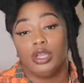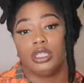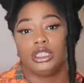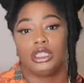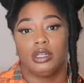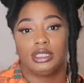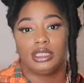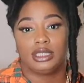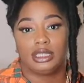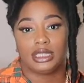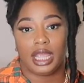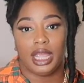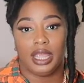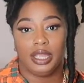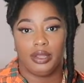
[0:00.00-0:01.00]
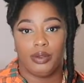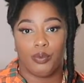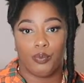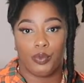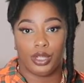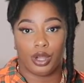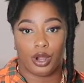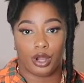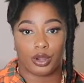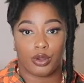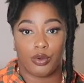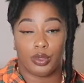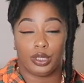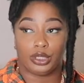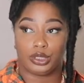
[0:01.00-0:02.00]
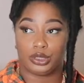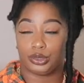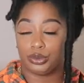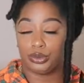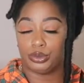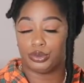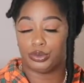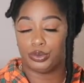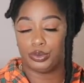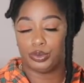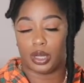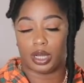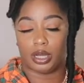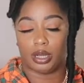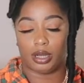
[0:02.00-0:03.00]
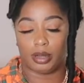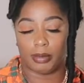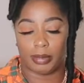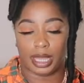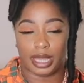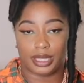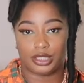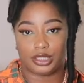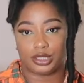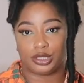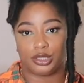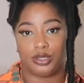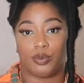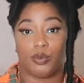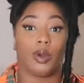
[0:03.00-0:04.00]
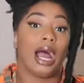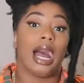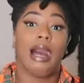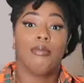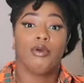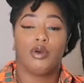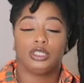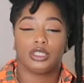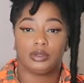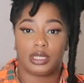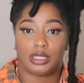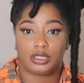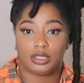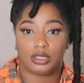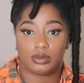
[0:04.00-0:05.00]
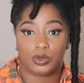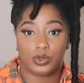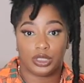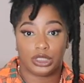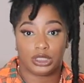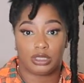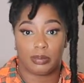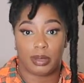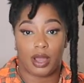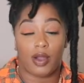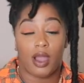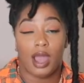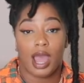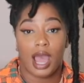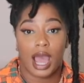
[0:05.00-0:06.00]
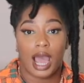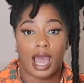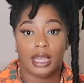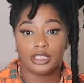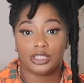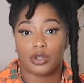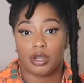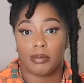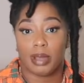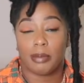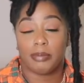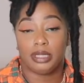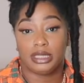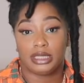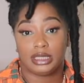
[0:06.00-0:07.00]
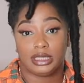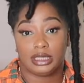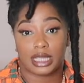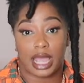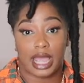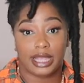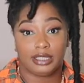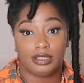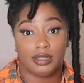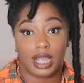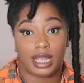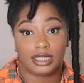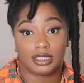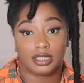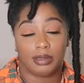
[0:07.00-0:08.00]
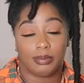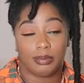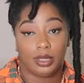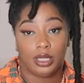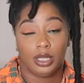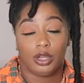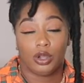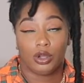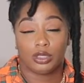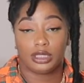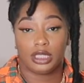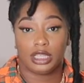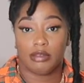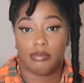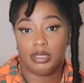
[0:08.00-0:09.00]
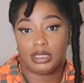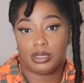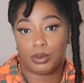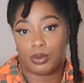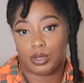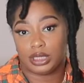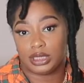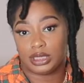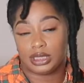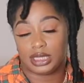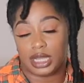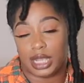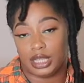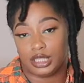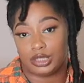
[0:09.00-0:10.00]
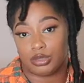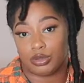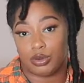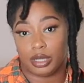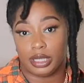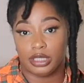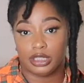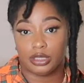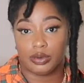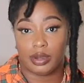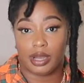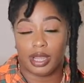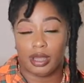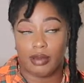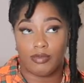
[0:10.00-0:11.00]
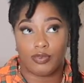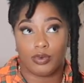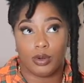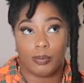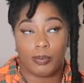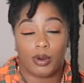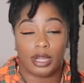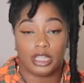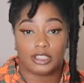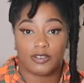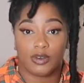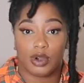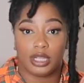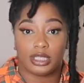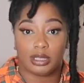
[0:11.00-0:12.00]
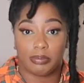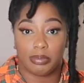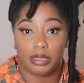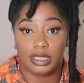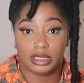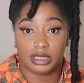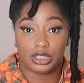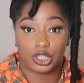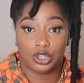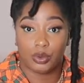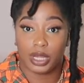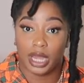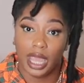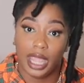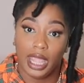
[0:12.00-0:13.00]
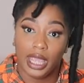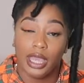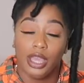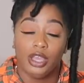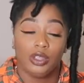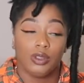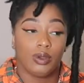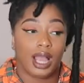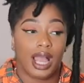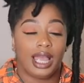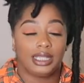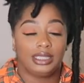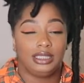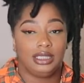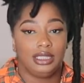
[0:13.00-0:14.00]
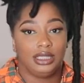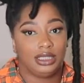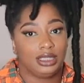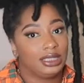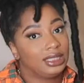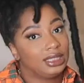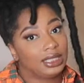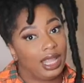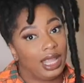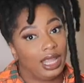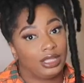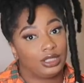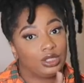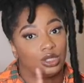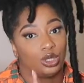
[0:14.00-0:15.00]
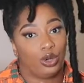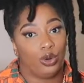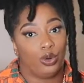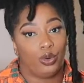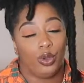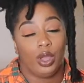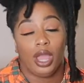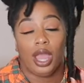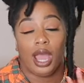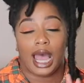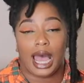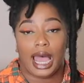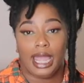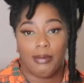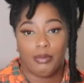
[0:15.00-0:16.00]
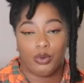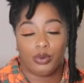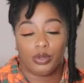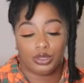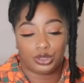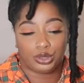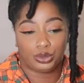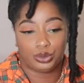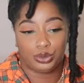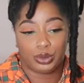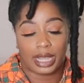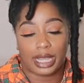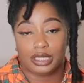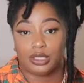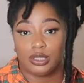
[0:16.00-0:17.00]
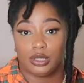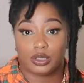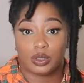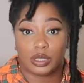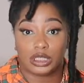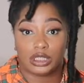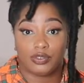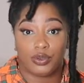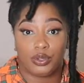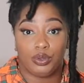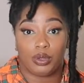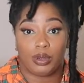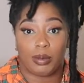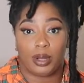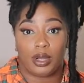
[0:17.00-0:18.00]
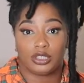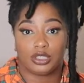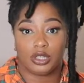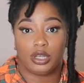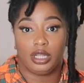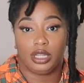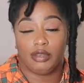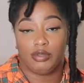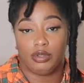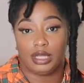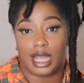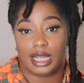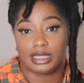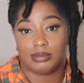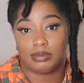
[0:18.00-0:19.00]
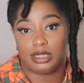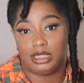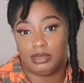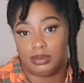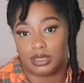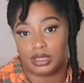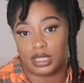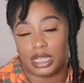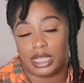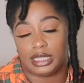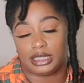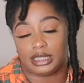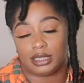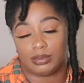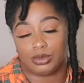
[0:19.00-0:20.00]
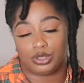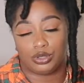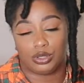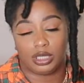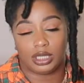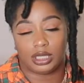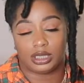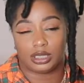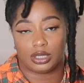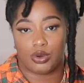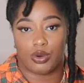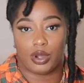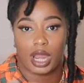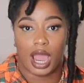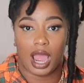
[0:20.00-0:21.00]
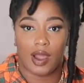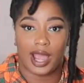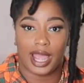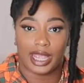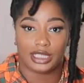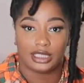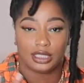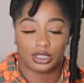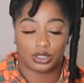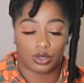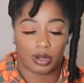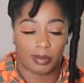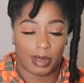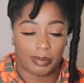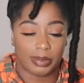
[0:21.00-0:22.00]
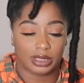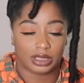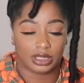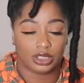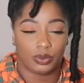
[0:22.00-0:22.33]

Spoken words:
So today we are going to I'm going to answer some questions about how I started my business. I asked you guys to give me some questions to answer on Instagram for as far as a business Q&A. You guys did just that, so I am going to answer those questions for you, and I'm also going to give you guys some tips and some tricks on how I actually started my business.